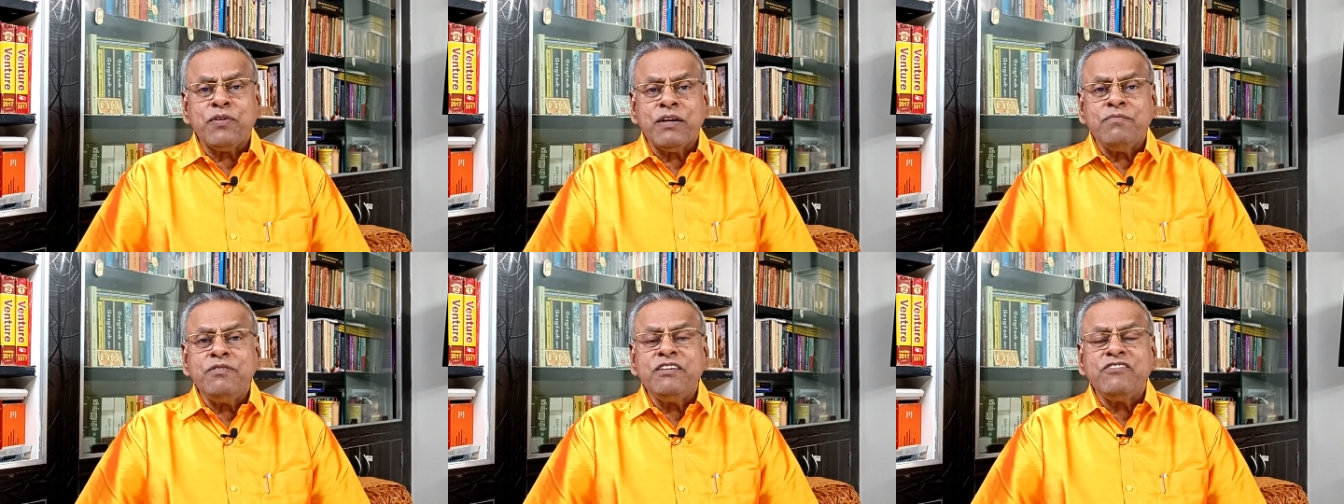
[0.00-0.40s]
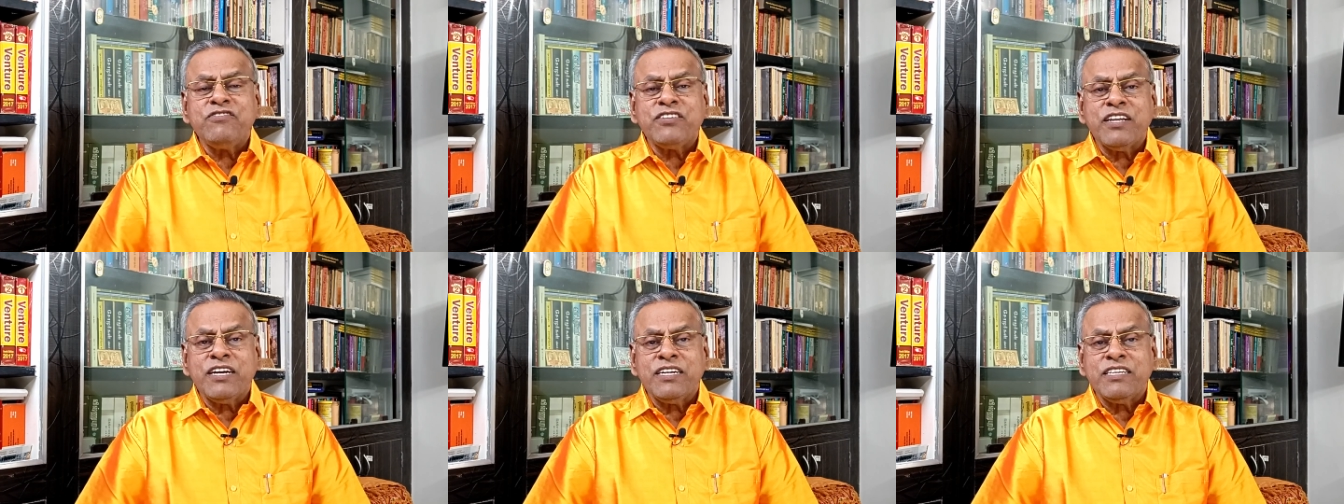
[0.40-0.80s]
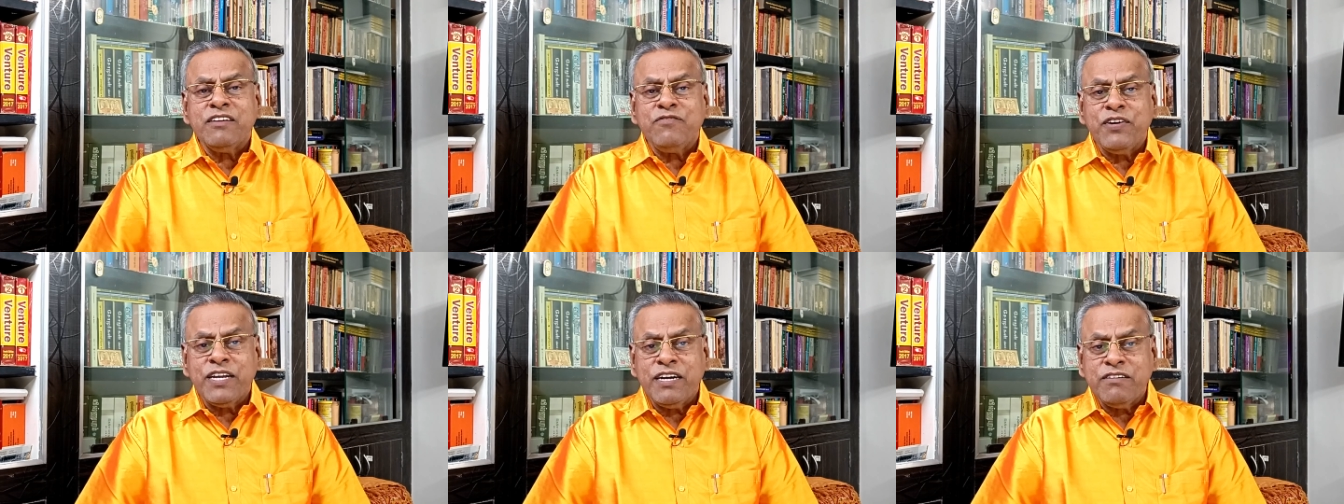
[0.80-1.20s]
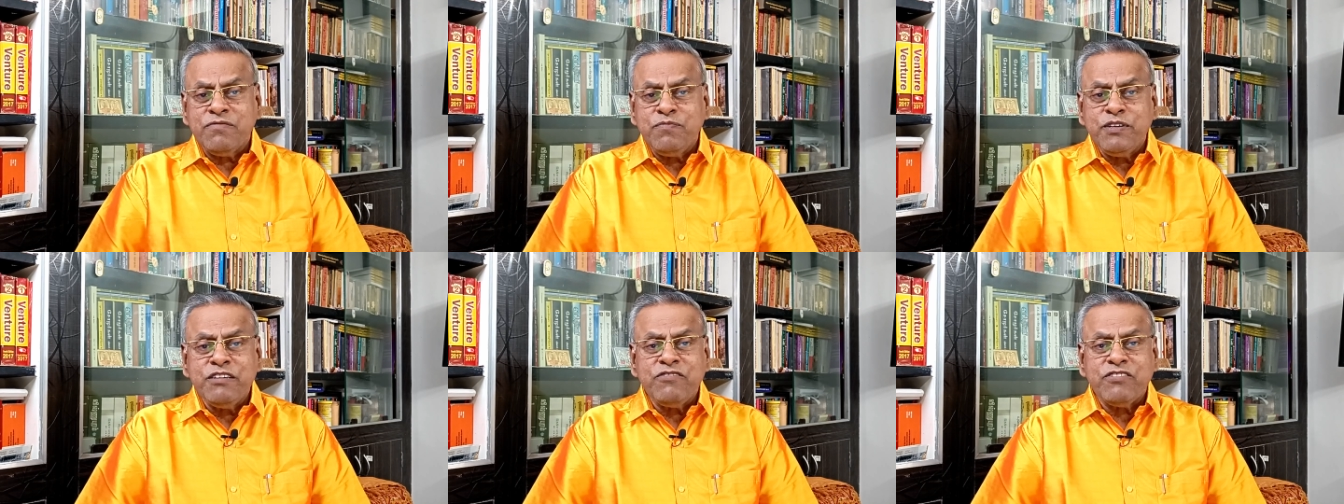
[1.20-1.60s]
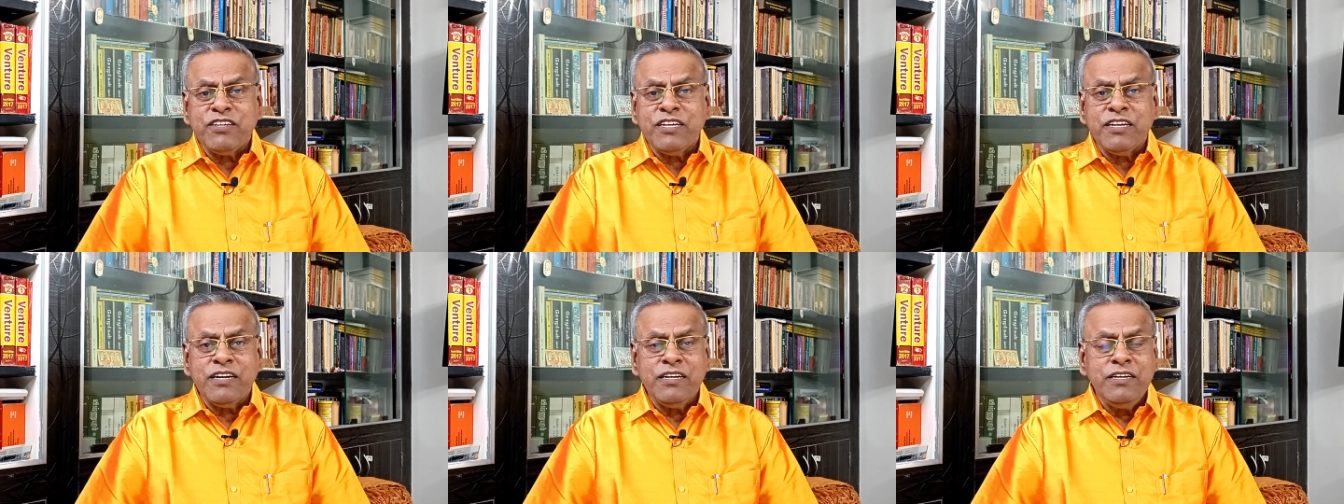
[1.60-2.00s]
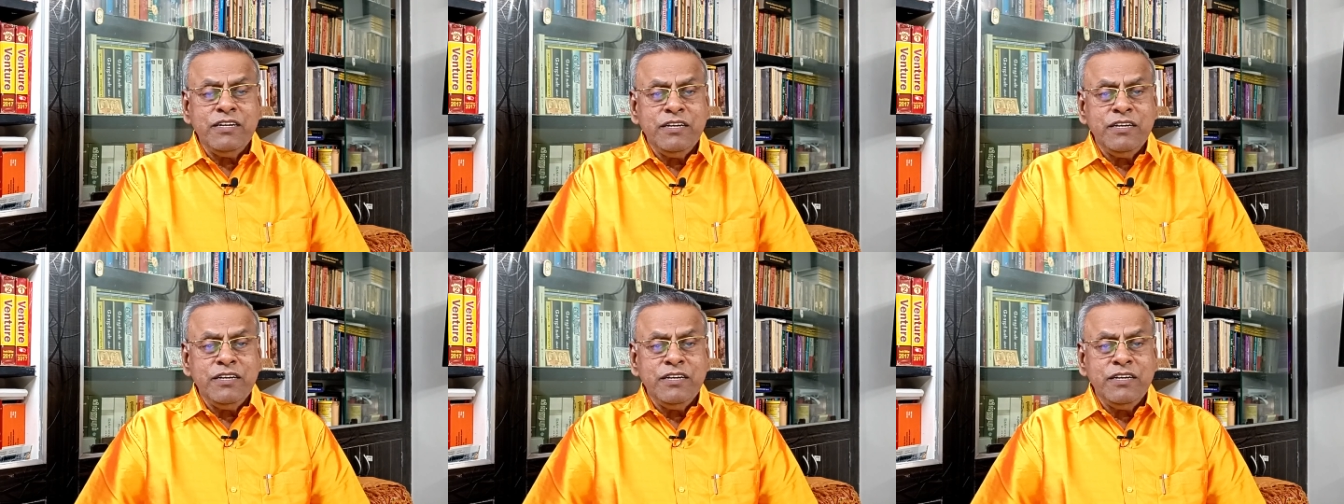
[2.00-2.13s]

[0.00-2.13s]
Prime Minister and the Finance Minister